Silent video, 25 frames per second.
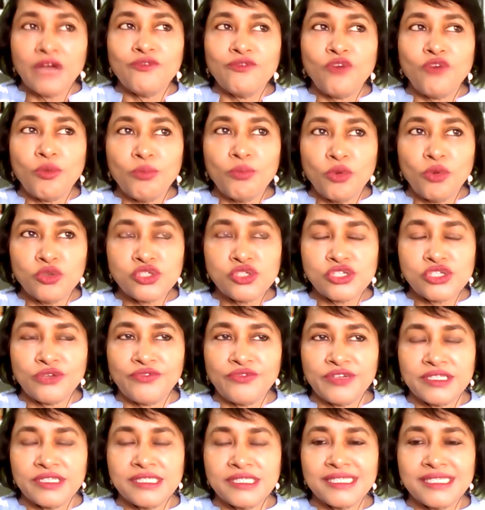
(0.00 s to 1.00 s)
For most
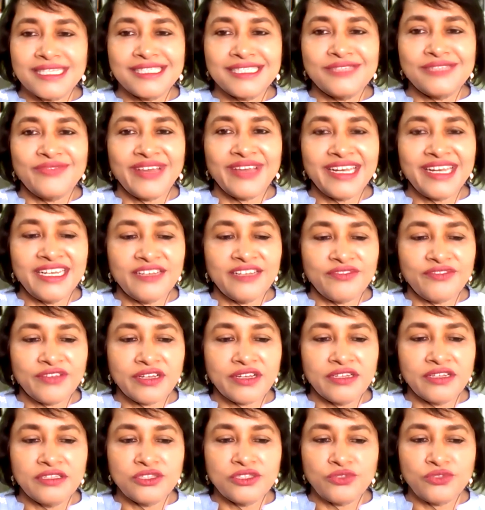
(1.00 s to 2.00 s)
of us, it's very
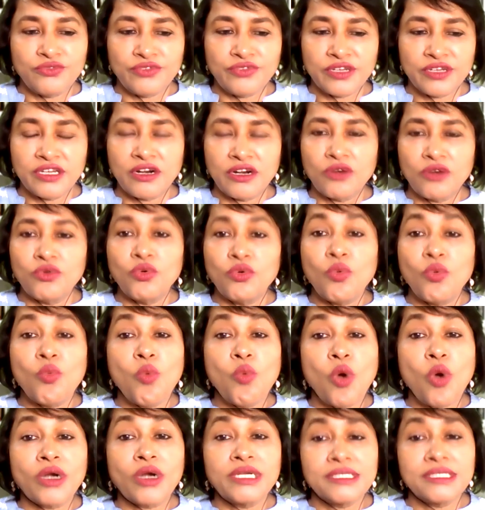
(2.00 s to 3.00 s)
difficult to figure out
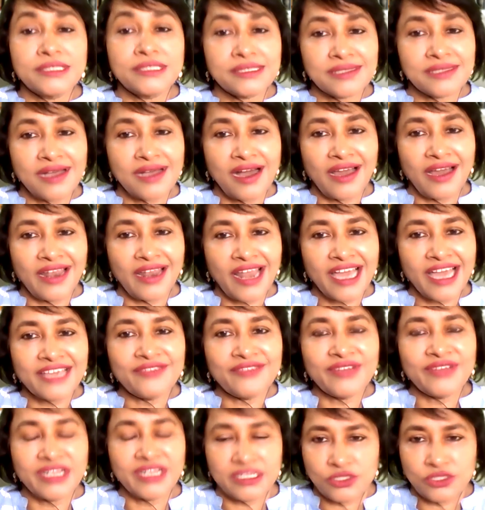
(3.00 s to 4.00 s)
what is
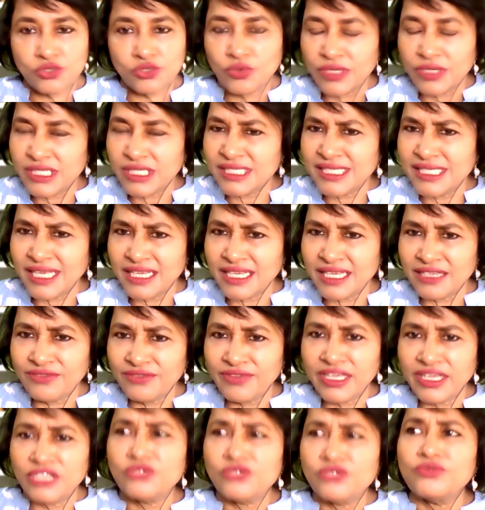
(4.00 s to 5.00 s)
alive in us. So is there any
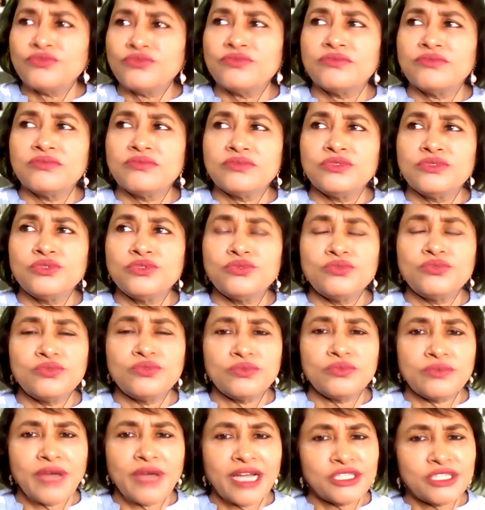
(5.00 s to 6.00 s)
way to
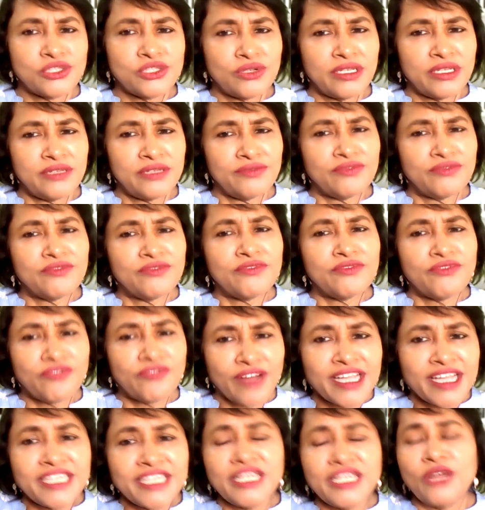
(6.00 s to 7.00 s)
actually
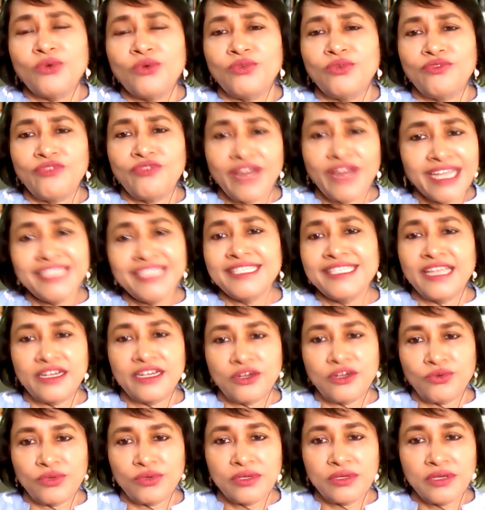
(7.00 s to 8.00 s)
find that
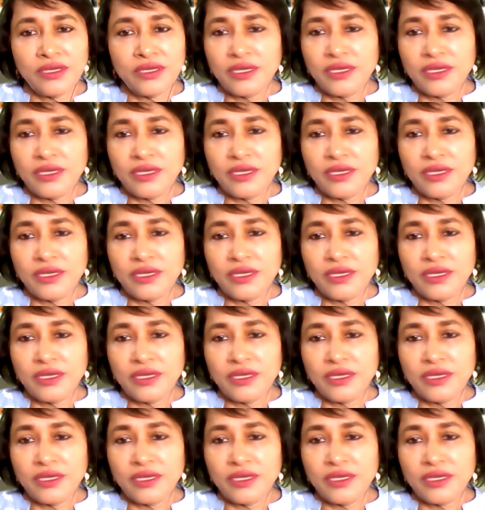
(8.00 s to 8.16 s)
out?